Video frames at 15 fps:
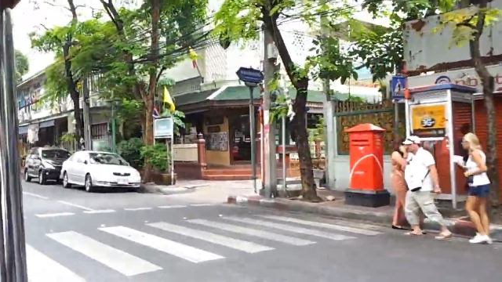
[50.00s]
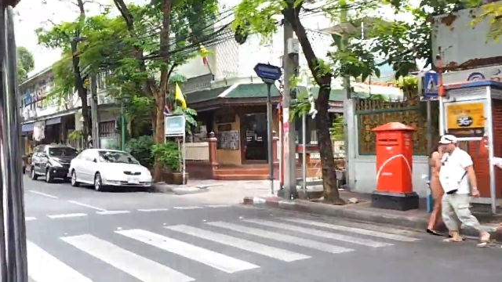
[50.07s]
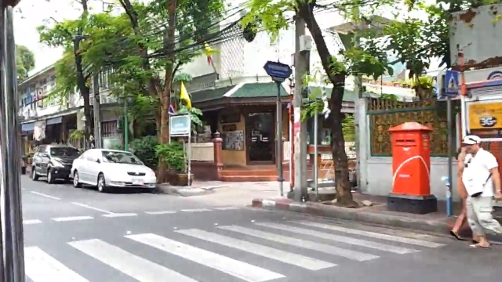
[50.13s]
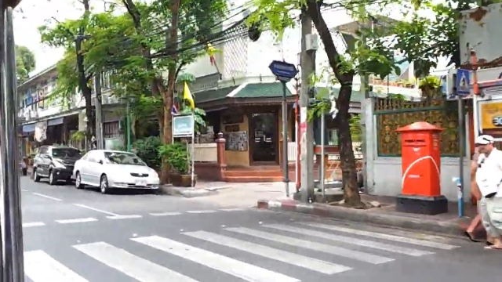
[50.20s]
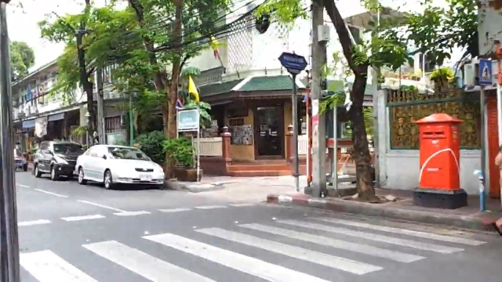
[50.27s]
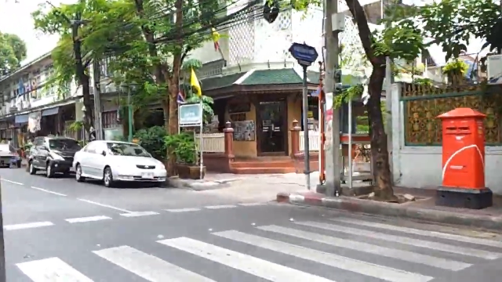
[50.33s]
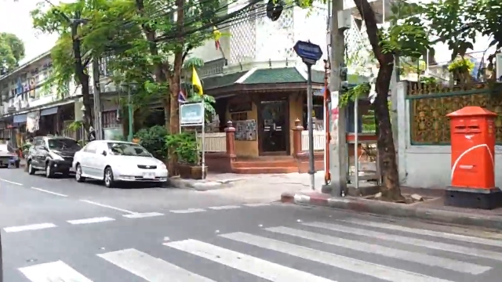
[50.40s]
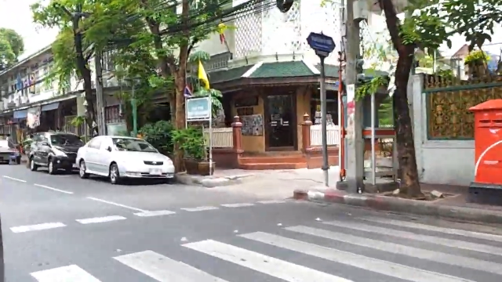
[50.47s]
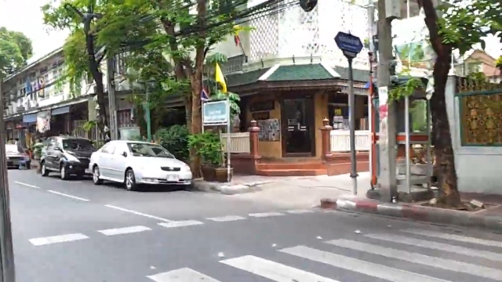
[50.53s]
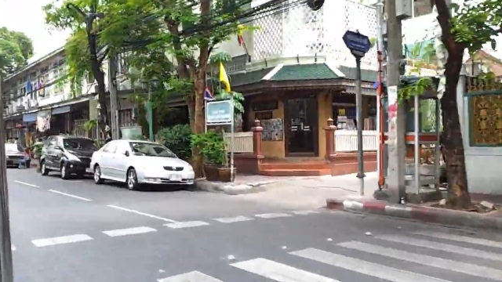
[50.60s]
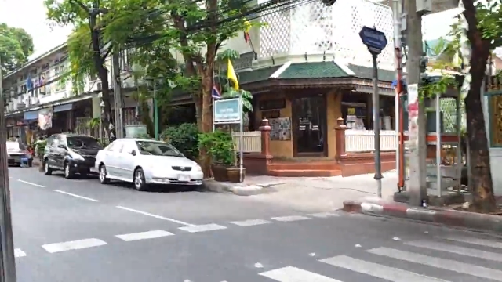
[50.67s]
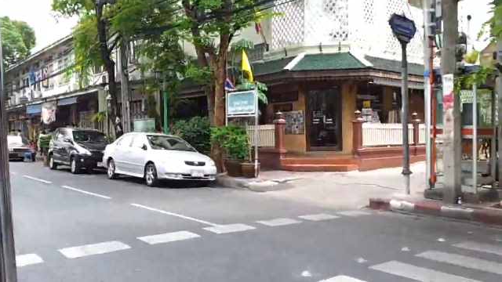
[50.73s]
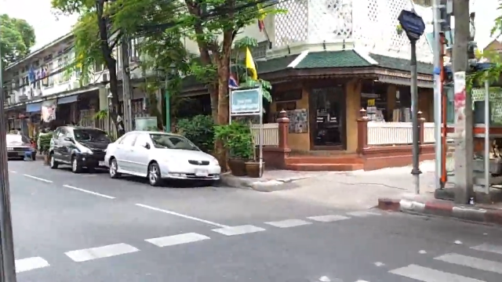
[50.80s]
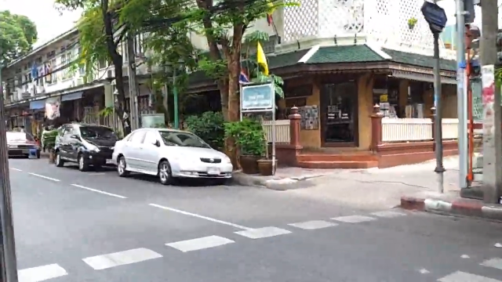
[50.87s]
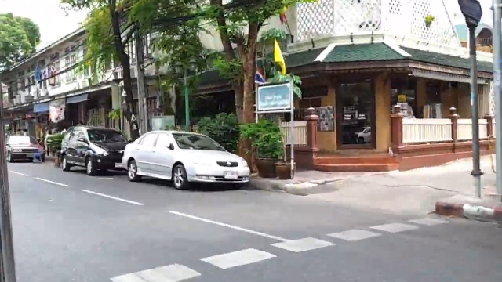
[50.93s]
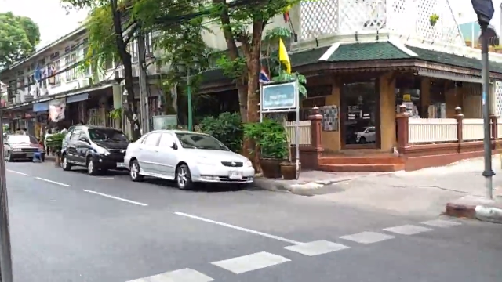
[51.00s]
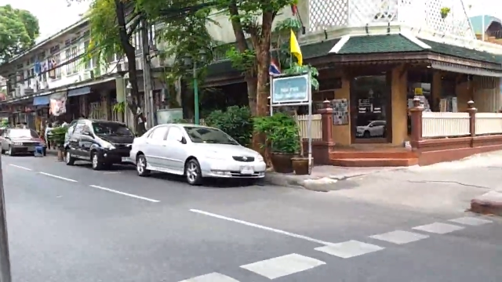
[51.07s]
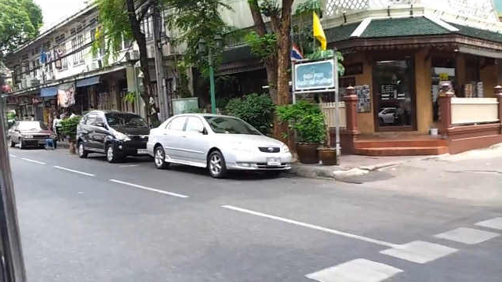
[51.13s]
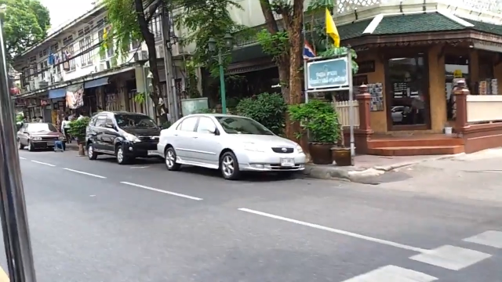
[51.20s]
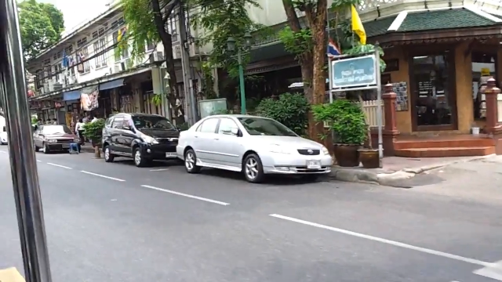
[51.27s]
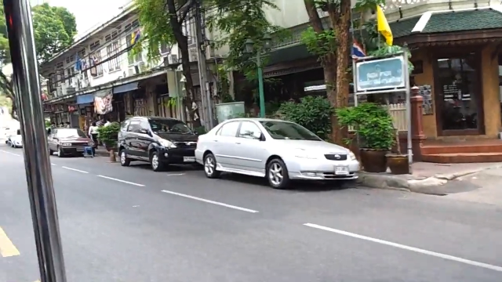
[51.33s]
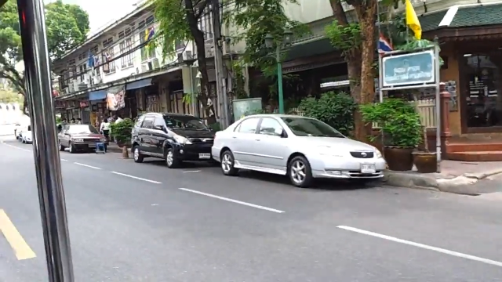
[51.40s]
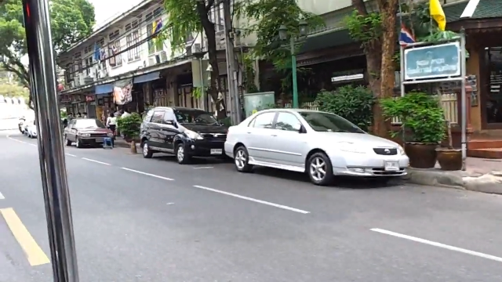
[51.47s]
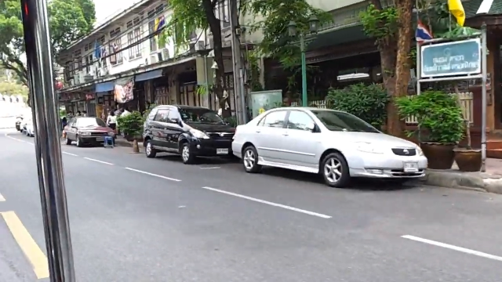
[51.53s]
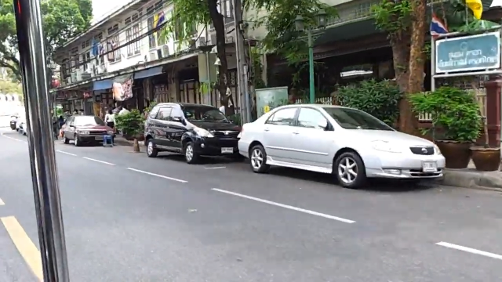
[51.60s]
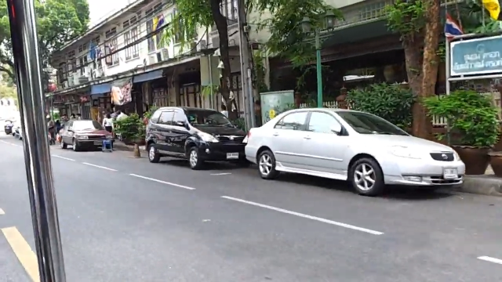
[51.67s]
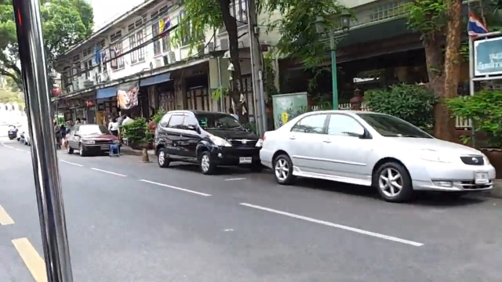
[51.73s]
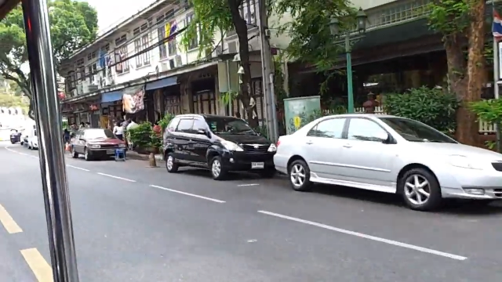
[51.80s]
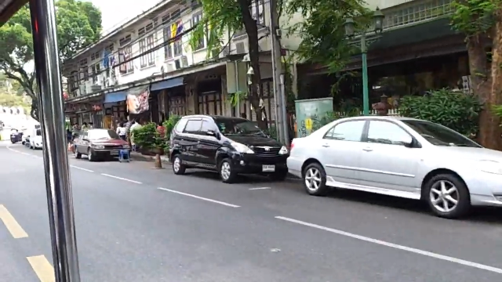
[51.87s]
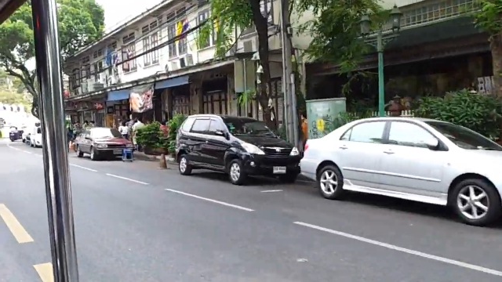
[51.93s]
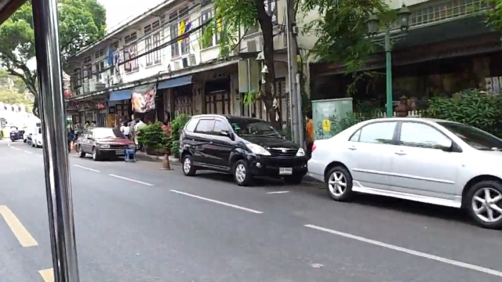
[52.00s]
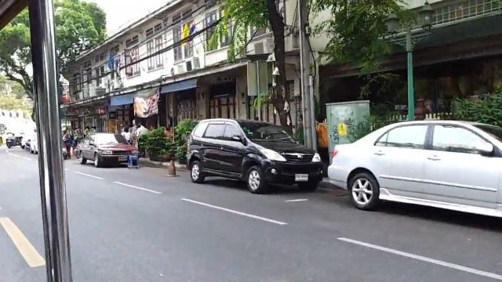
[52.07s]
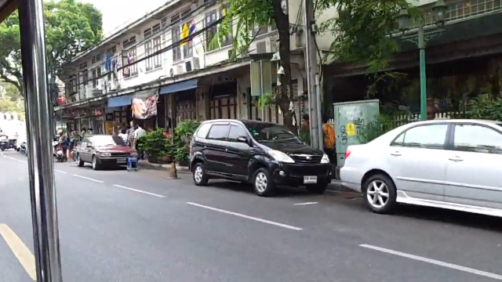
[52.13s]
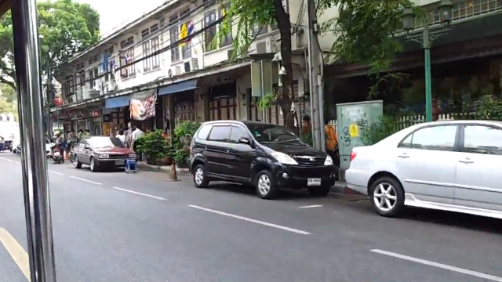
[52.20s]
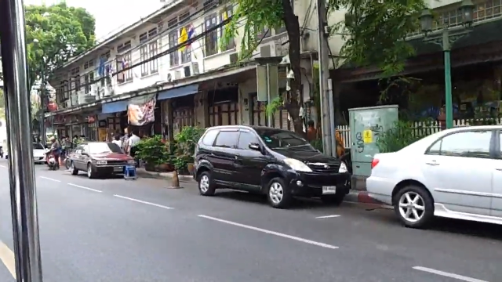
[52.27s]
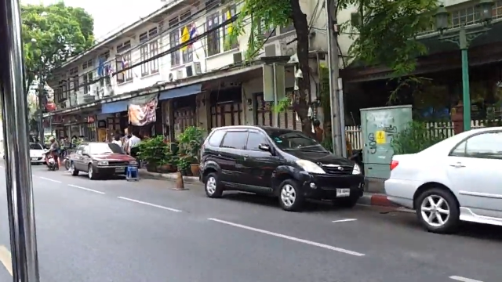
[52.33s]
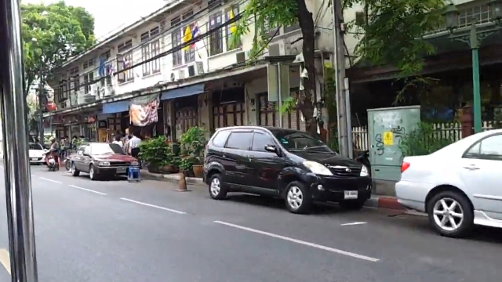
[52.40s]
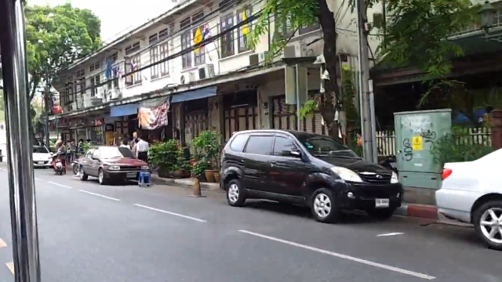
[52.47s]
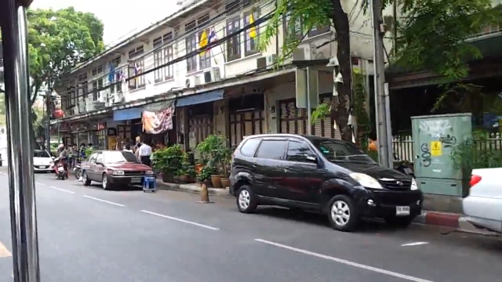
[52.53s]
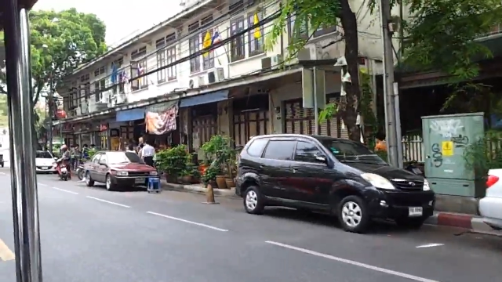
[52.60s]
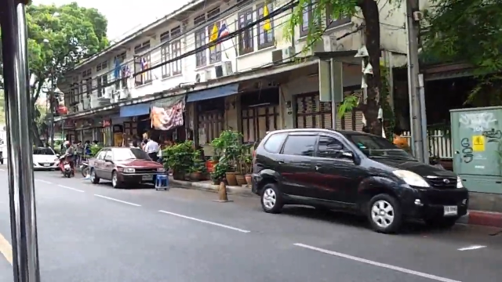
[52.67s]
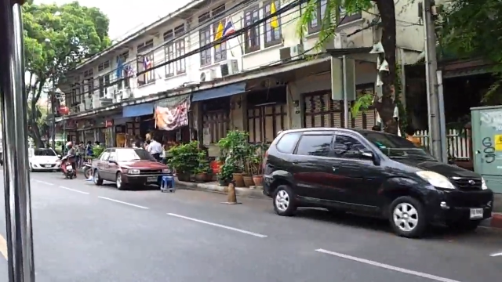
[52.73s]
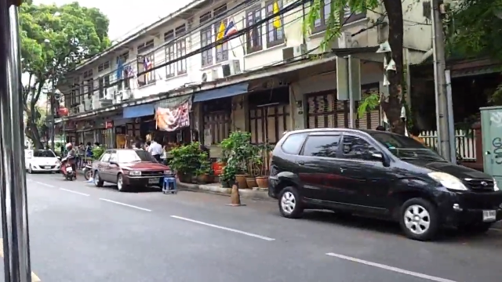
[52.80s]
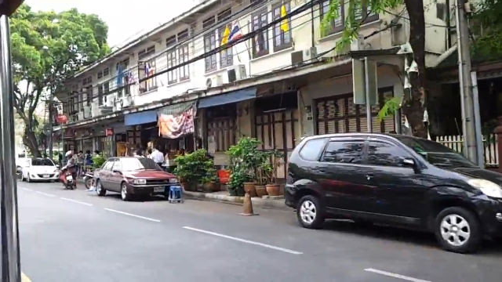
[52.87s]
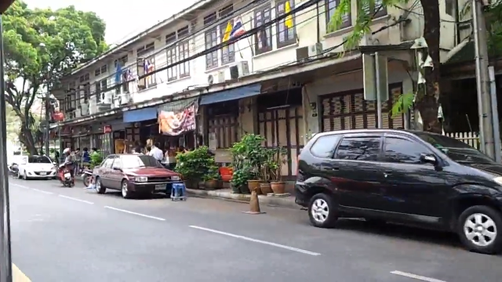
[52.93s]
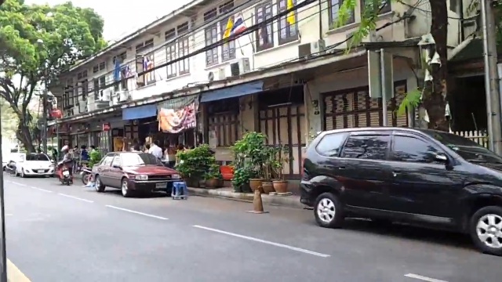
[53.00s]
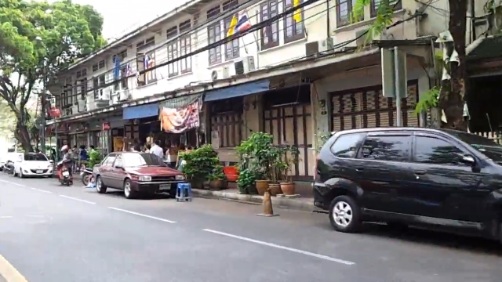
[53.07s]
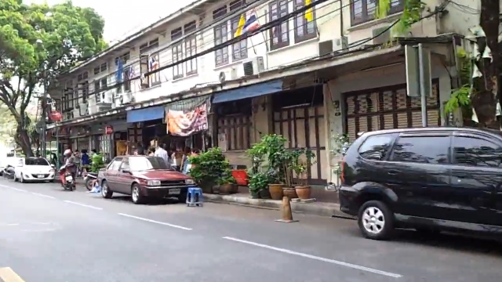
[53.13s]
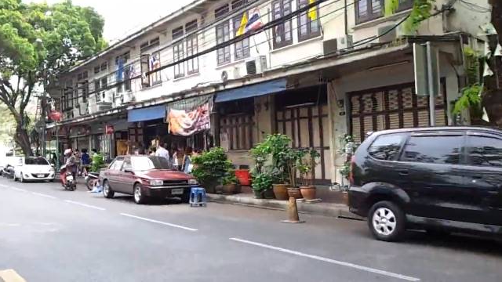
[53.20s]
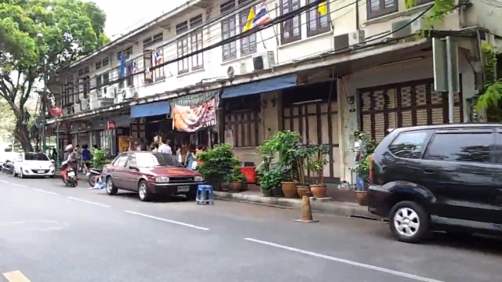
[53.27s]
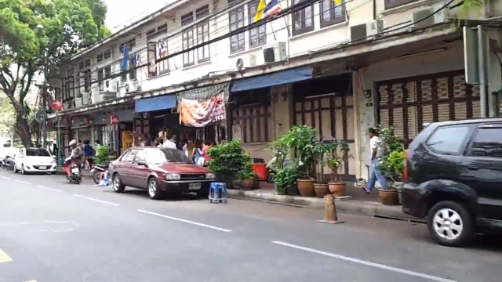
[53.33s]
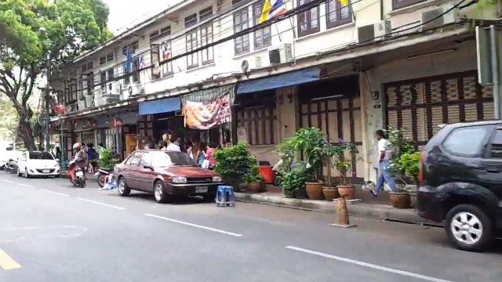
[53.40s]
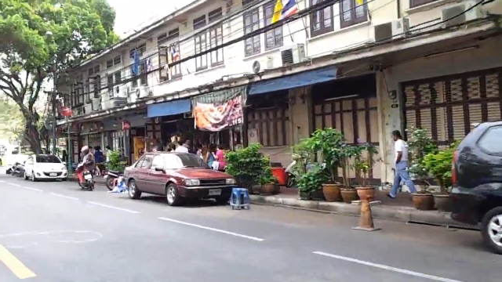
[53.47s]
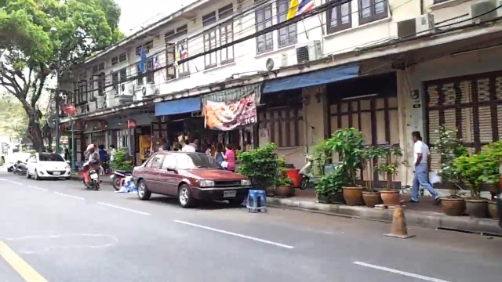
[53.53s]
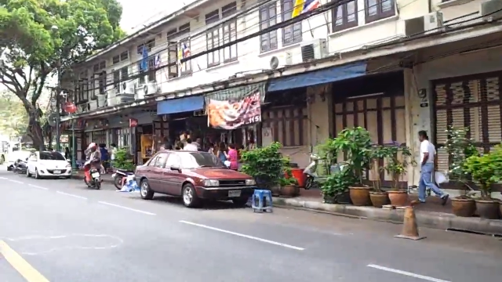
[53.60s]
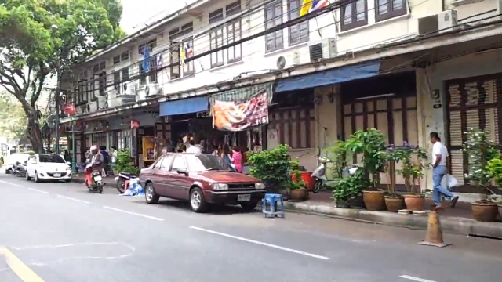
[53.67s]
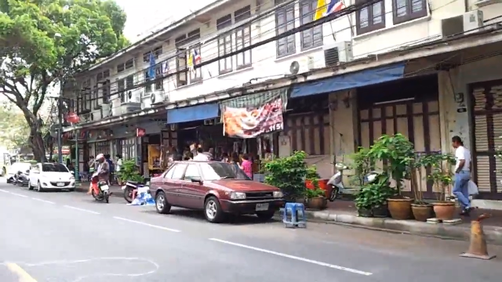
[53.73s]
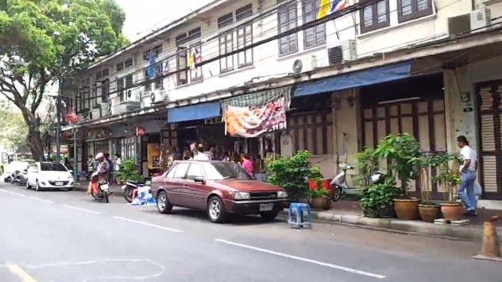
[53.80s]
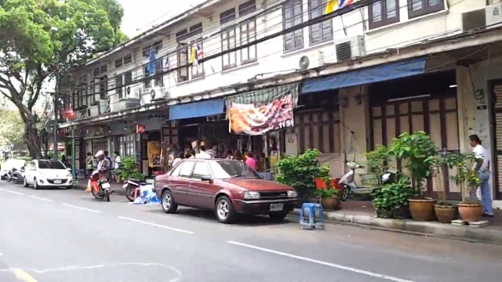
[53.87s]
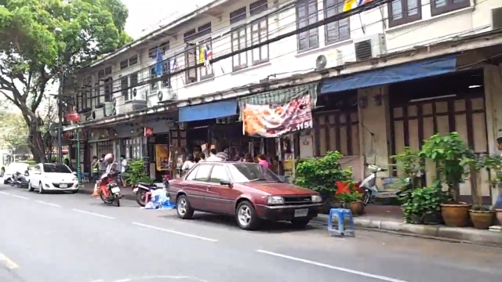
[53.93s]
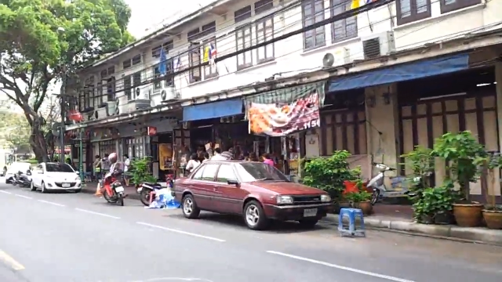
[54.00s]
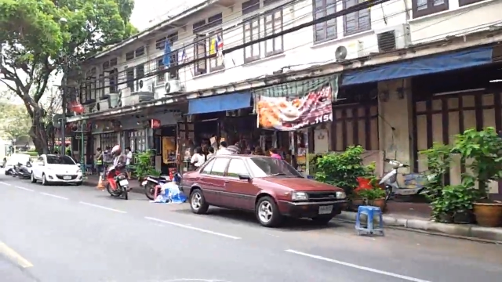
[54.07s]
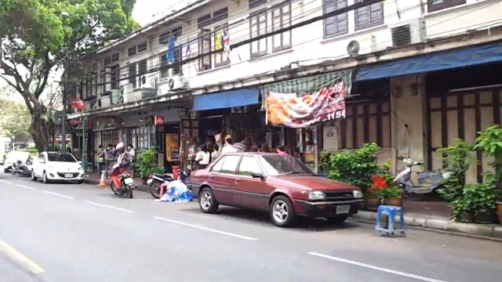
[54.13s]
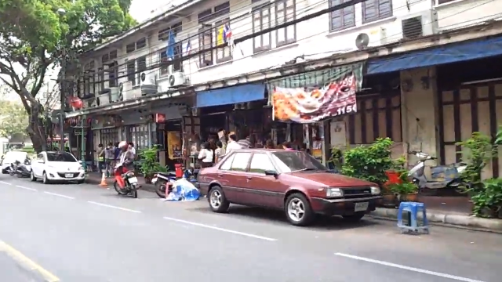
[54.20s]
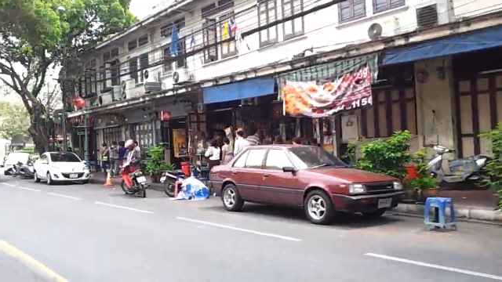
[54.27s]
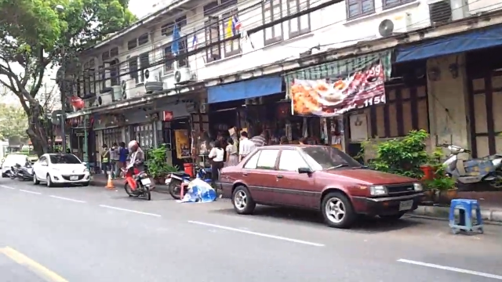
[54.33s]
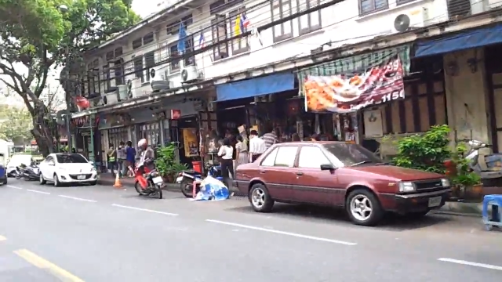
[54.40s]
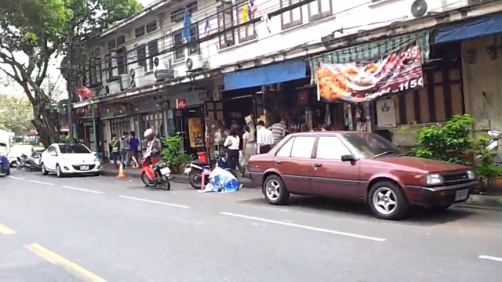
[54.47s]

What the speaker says: [unreadable: no face in view]